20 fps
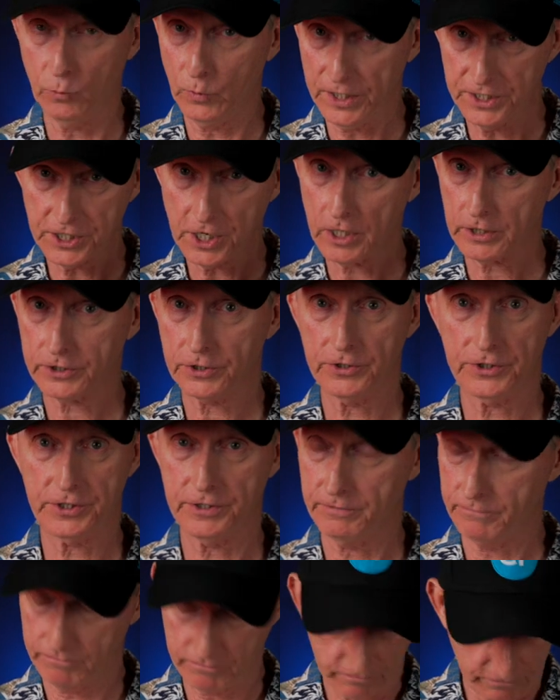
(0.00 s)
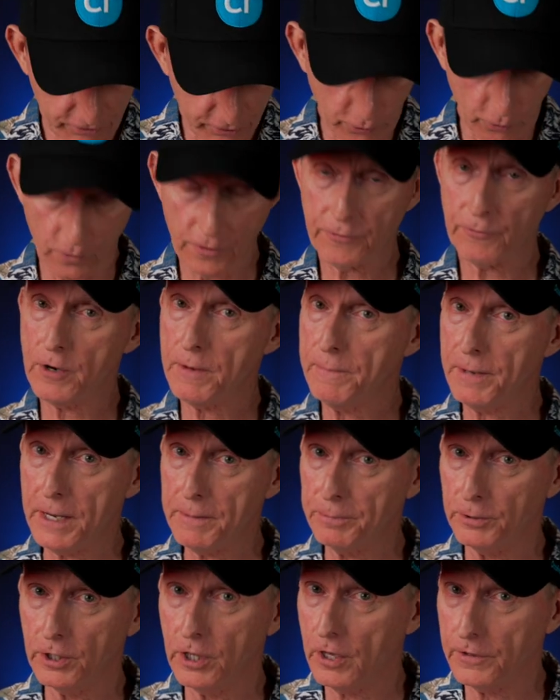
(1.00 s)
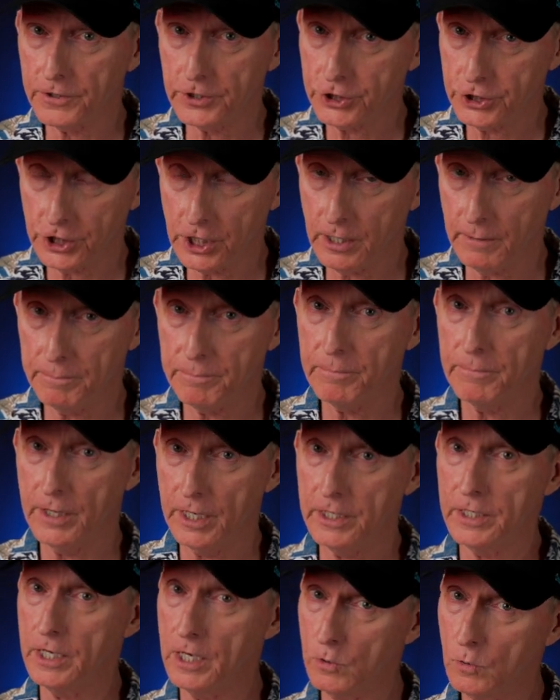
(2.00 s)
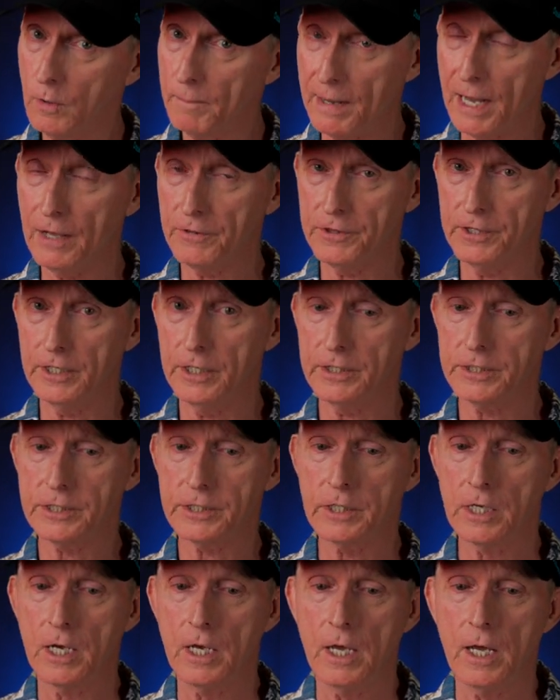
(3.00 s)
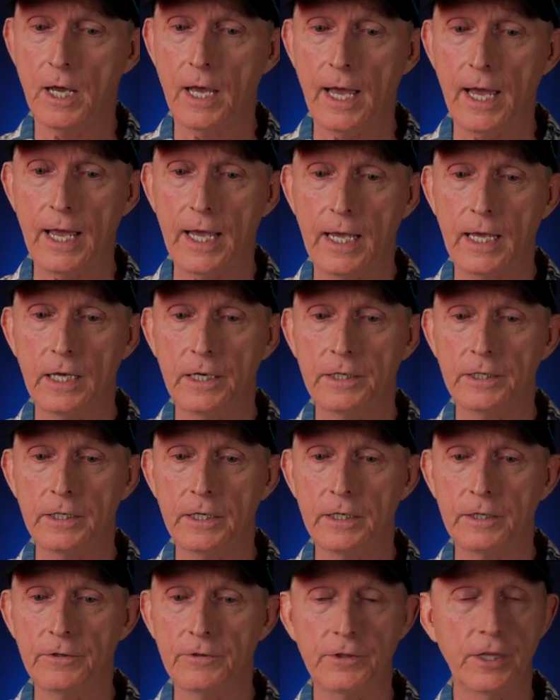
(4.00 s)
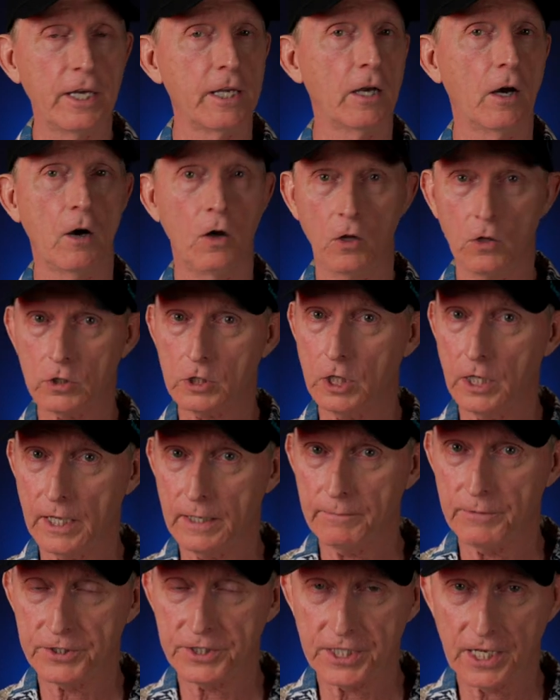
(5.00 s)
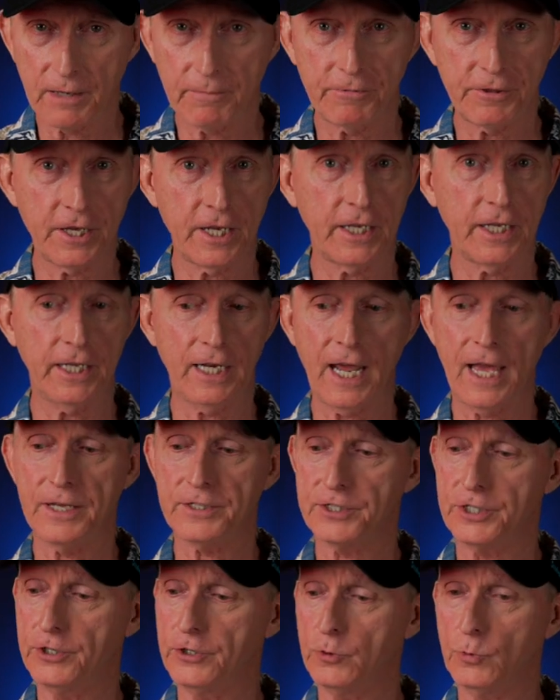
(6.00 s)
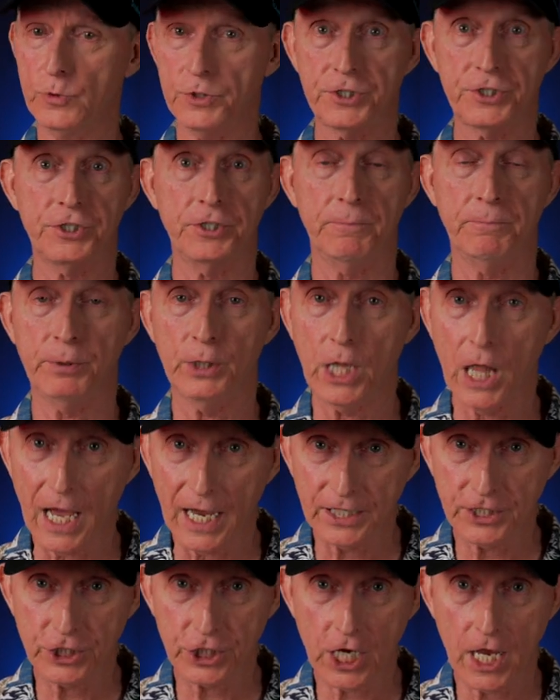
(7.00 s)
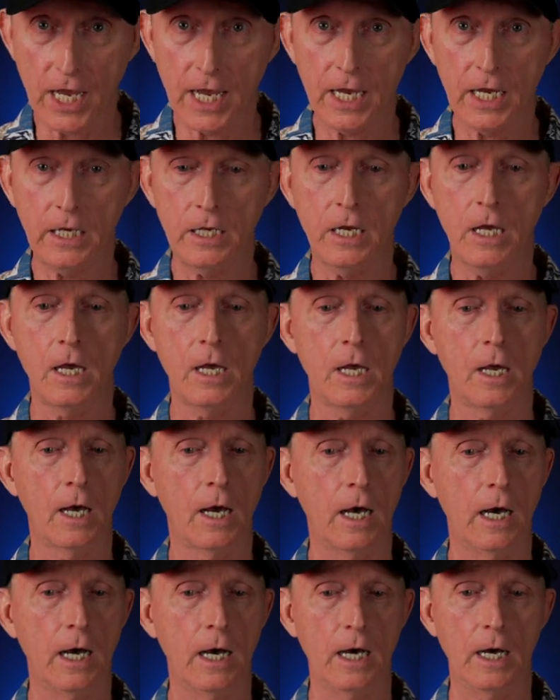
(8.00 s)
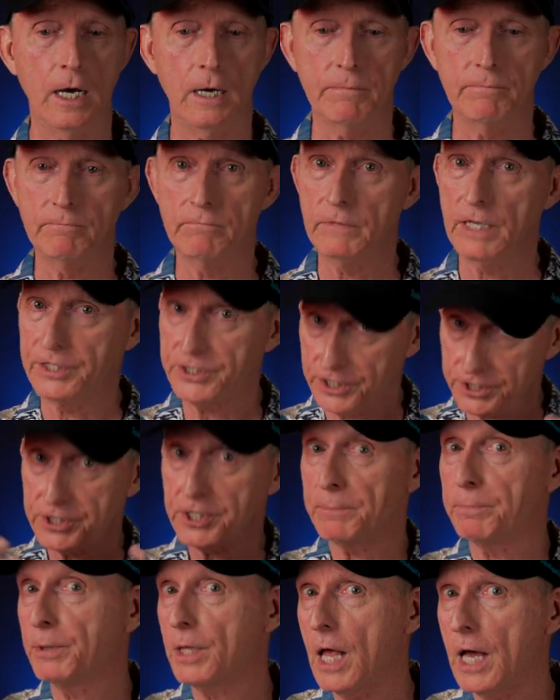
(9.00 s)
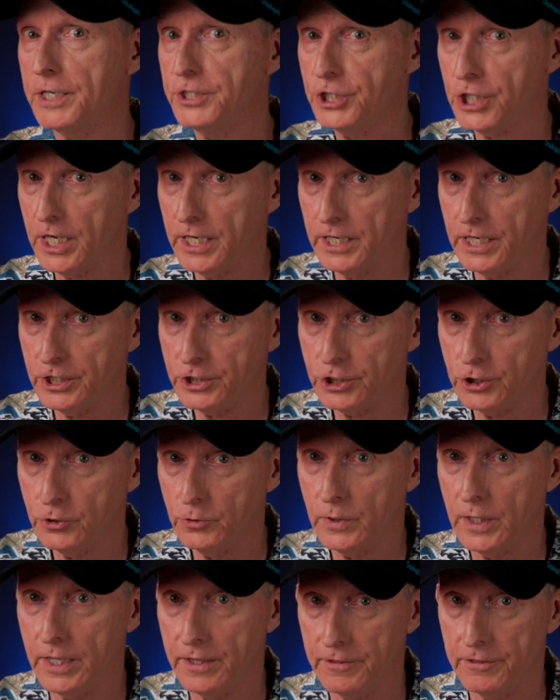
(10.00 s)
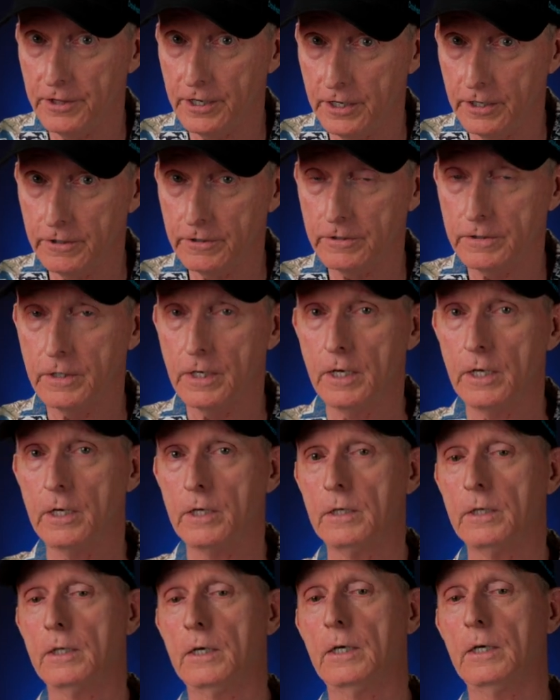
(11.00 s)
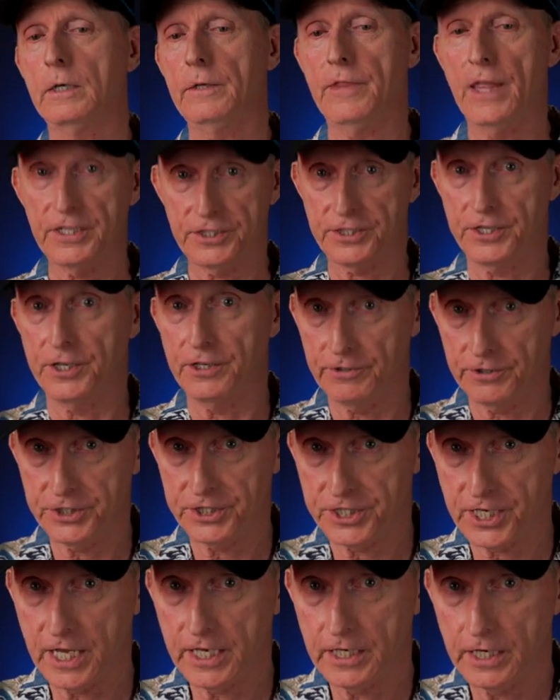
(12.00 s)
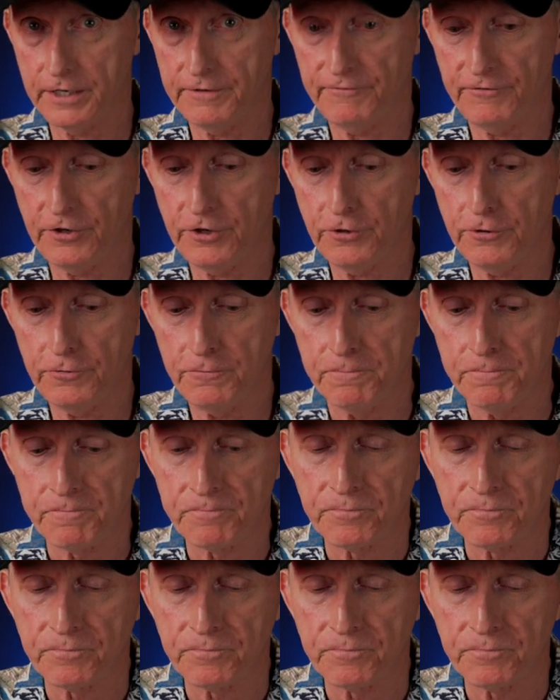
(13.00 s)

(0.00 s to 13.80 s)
We talked to two or three people on the ship that know about this, and they all claim the same thing. It has to do with supply chain. It's a supply chain issue in their, that's their stated view.